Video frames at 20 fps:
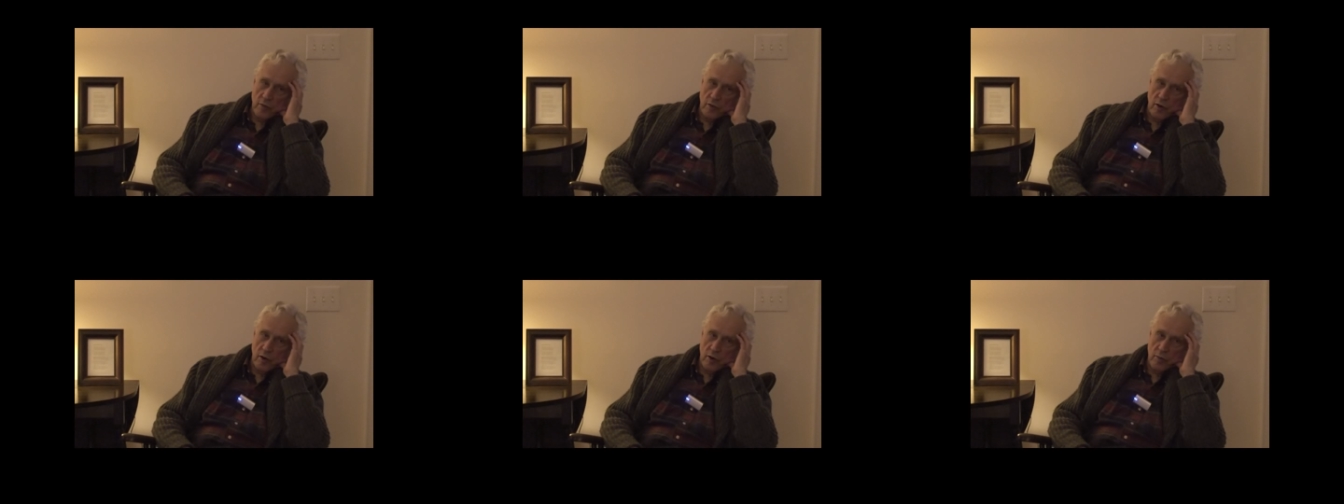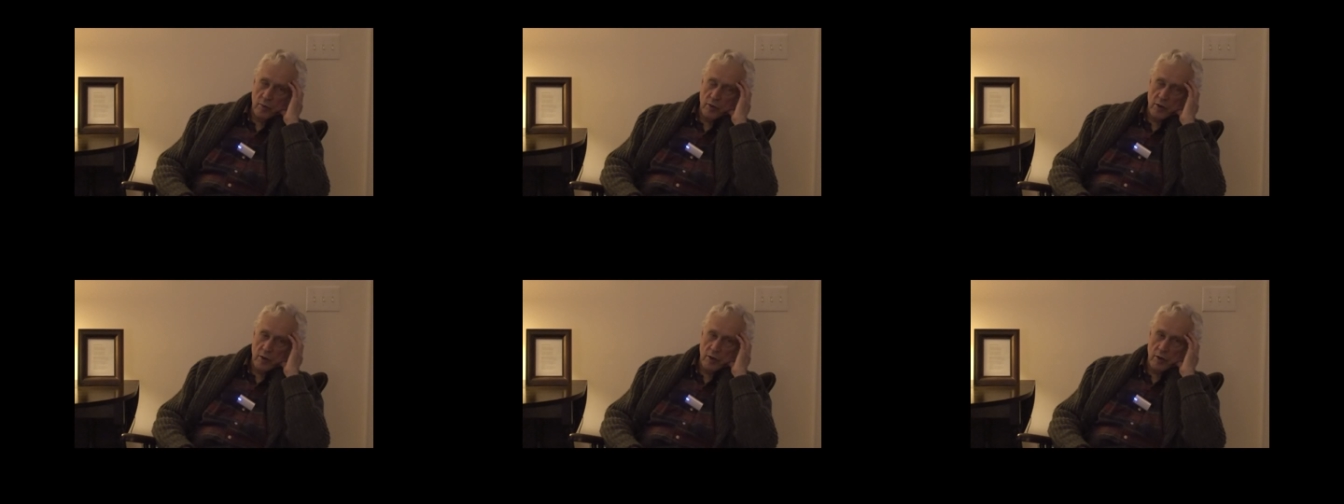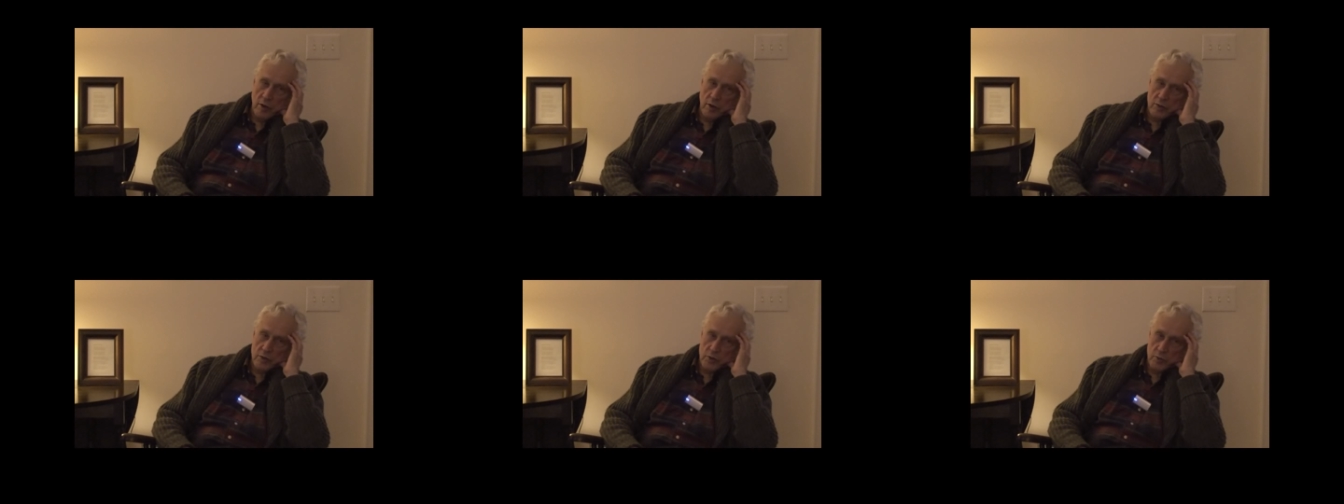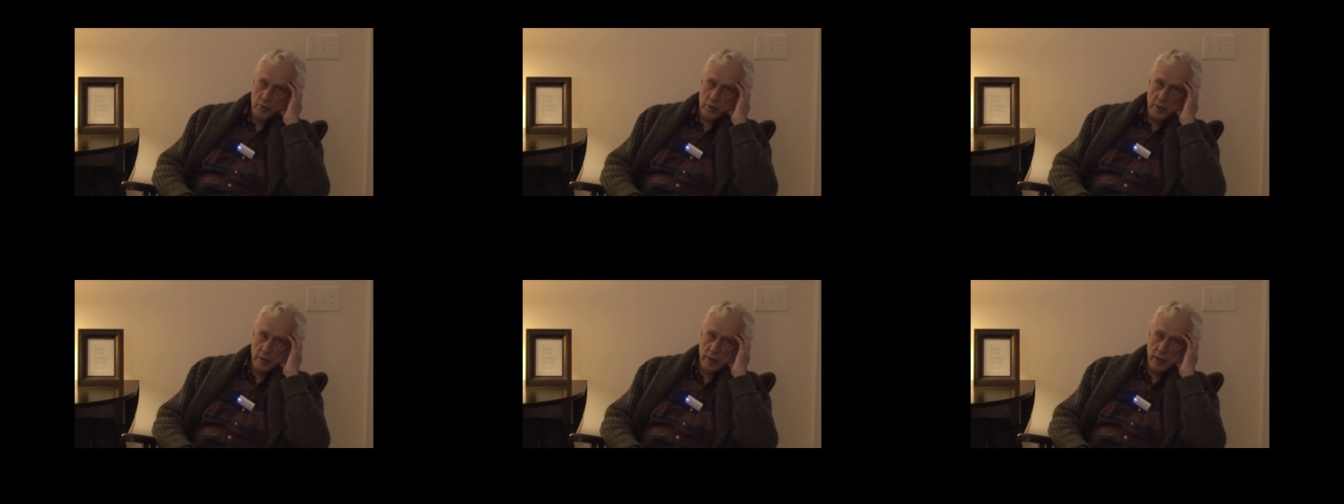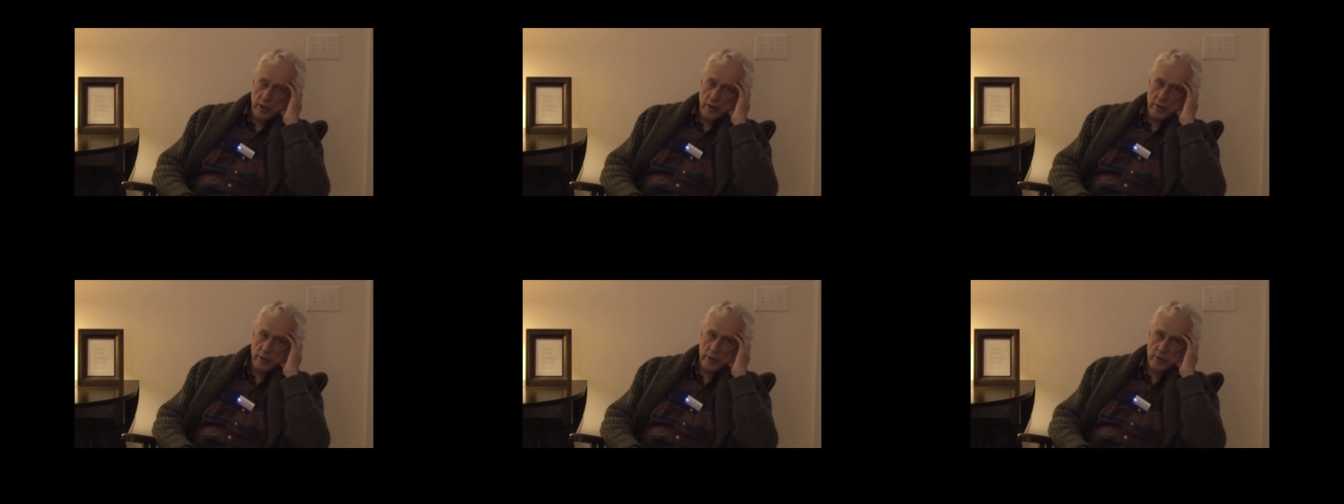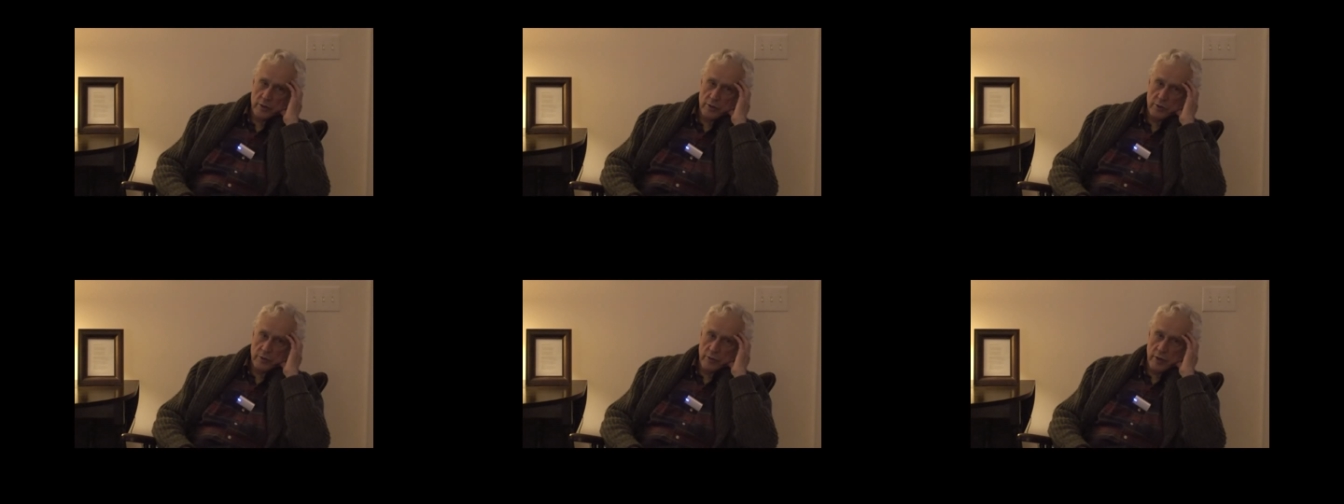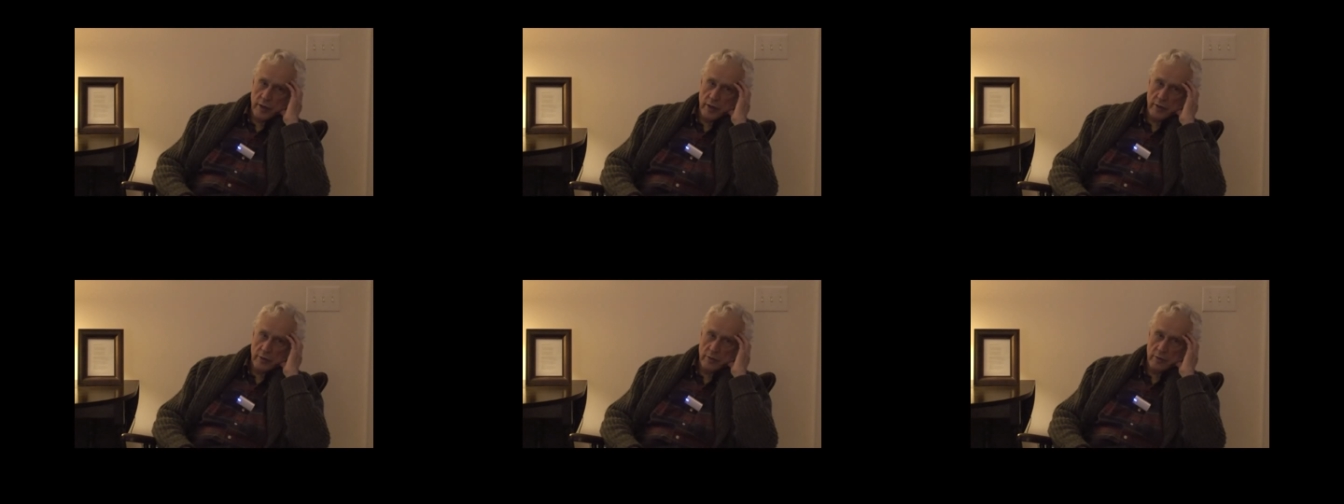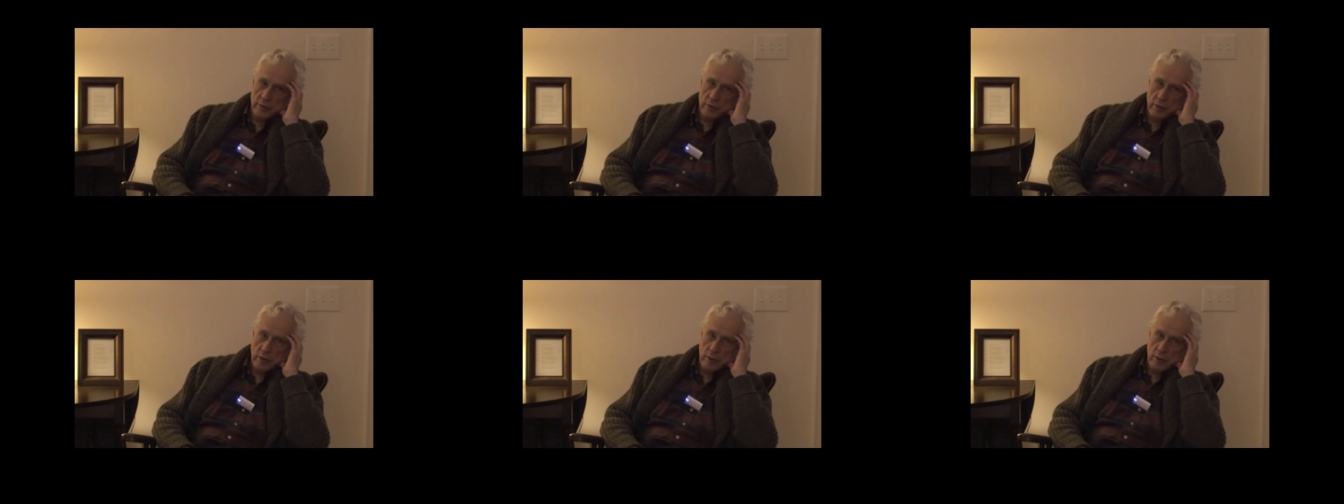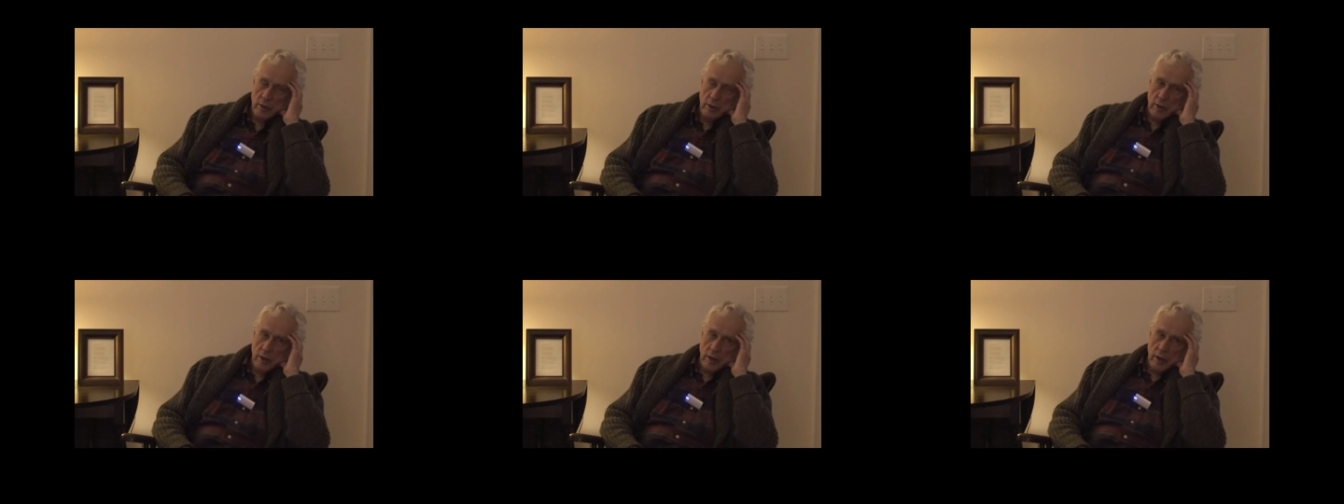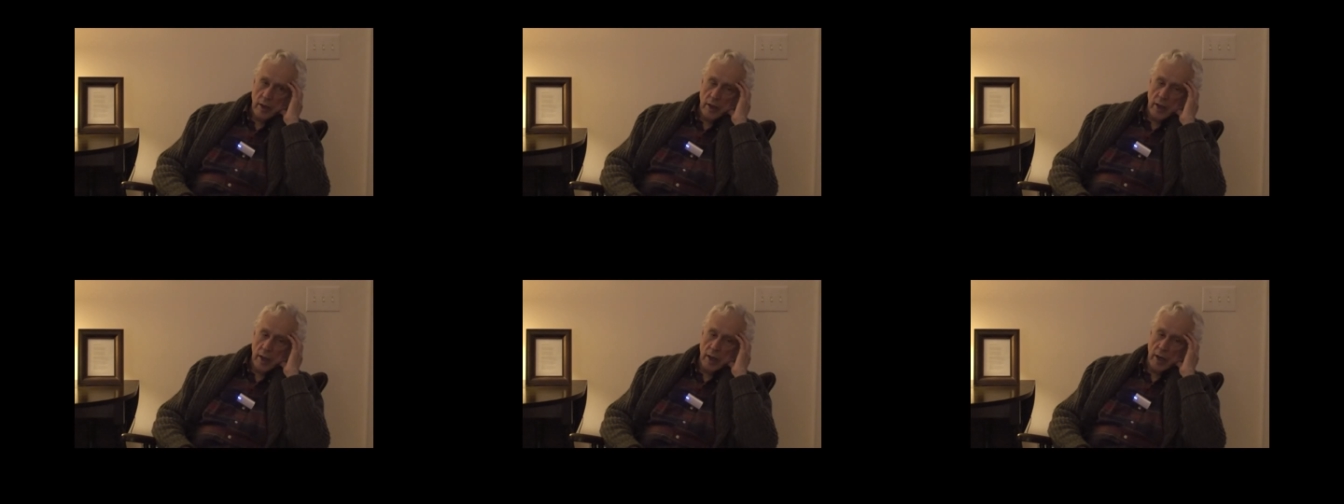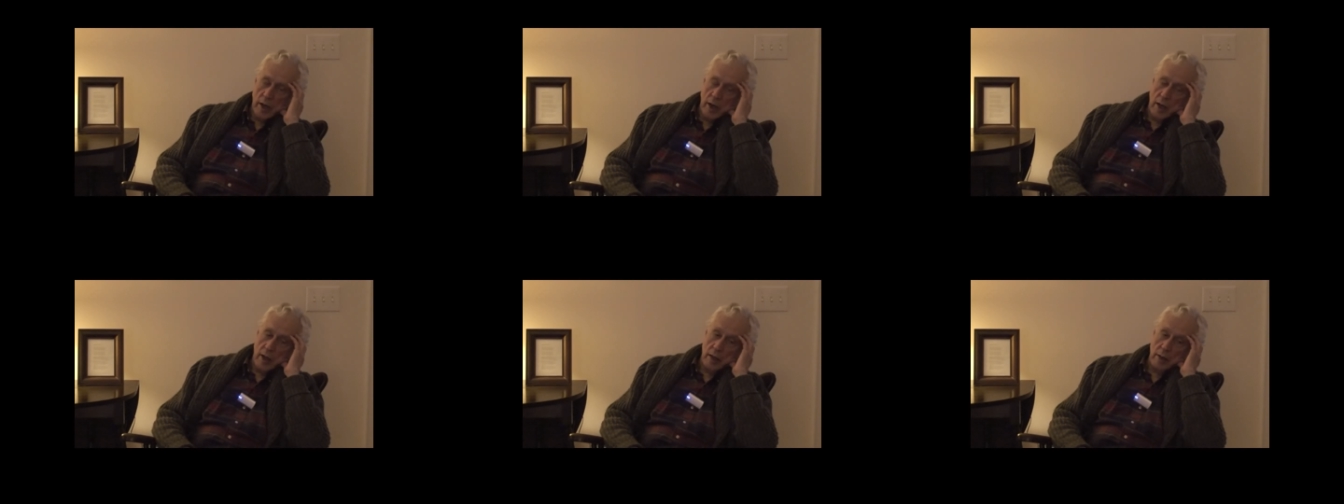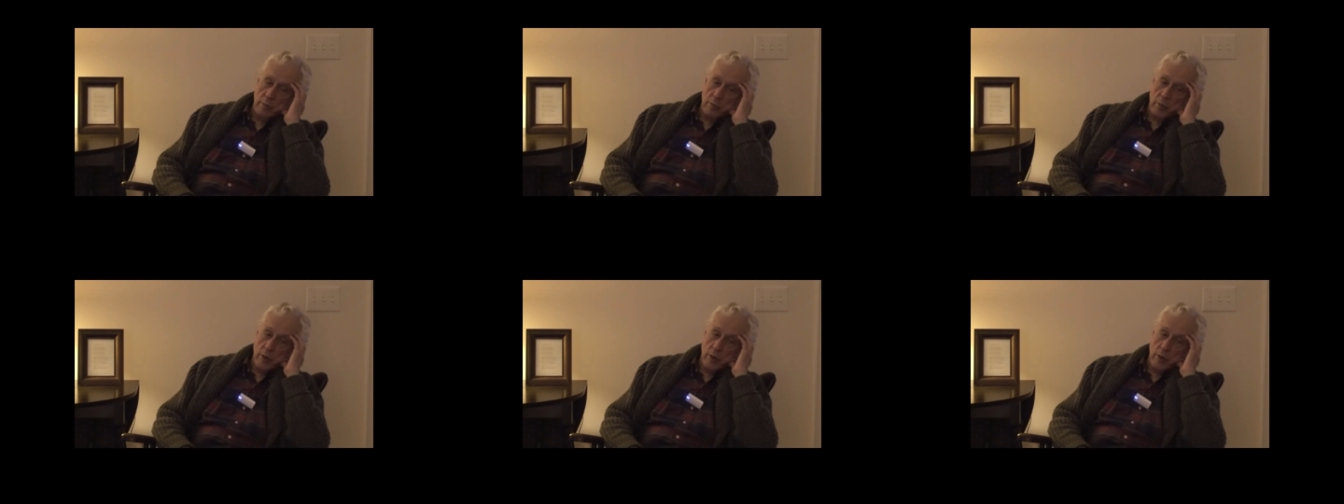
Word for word: flaw, but it could also be a character strength. And I